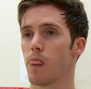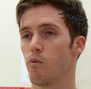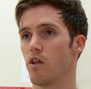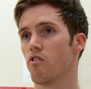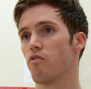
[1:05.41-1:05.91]

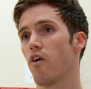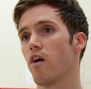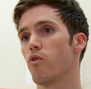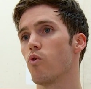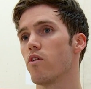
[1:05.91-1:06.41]
Went to
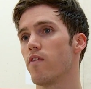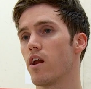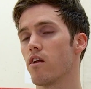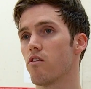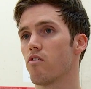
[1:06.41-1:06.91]
5 all, and
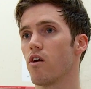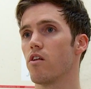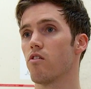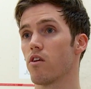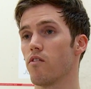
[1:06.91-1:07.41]
then I
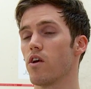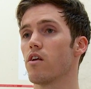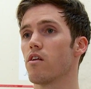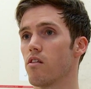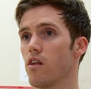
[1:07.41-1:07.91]
decided to give
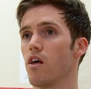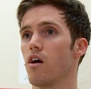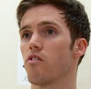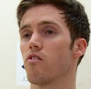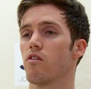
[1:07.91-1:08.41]
it the
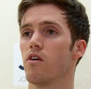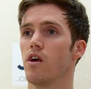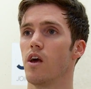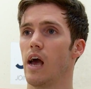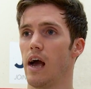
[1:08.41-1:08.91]
last
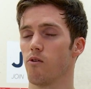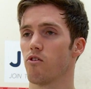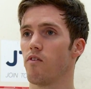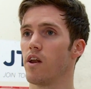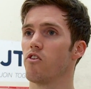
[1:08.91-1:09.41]

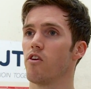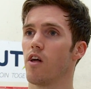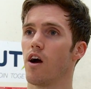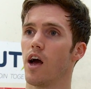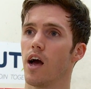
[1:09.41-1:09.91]
ounce of energy
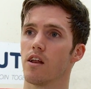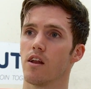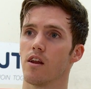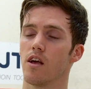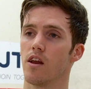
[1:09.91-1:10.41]
that I had
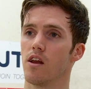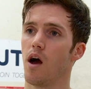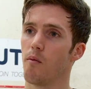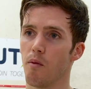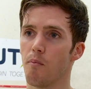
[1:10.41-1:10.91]
and
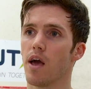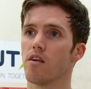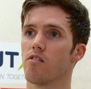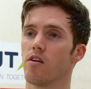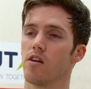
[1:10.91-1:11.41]
up the
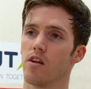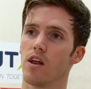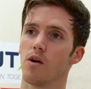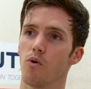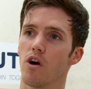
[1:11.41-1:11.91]
pace,
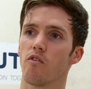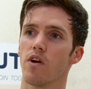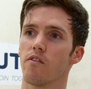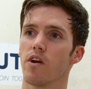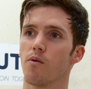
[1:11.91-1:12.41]
and it worked
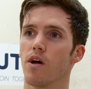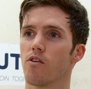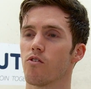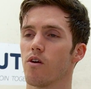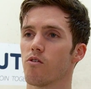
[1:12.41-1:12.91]
really, really well.
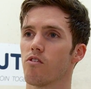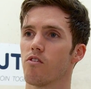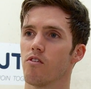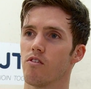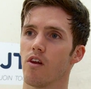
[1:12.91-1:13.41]
So I
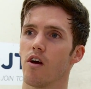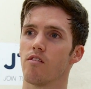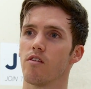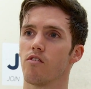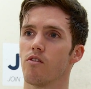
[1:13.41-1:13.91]
was
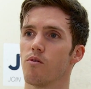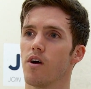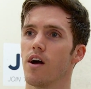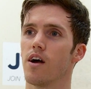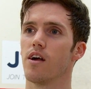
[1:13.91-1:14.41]
delighted
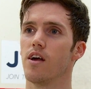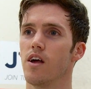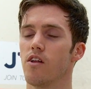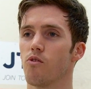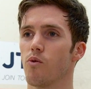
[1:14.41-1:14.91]
to
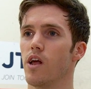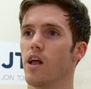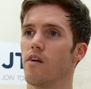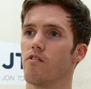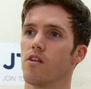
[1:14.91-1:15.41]
win
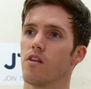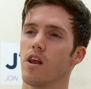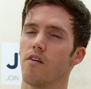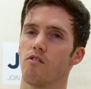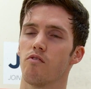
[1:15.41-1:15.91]
it
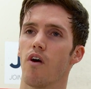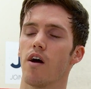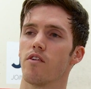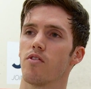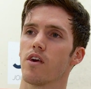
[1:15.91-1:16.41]

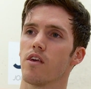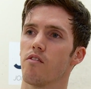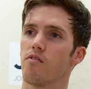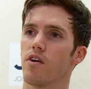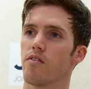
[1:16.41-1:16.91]
11-5, I think, in
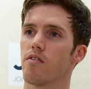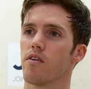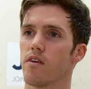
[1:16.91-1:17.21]
the fifth.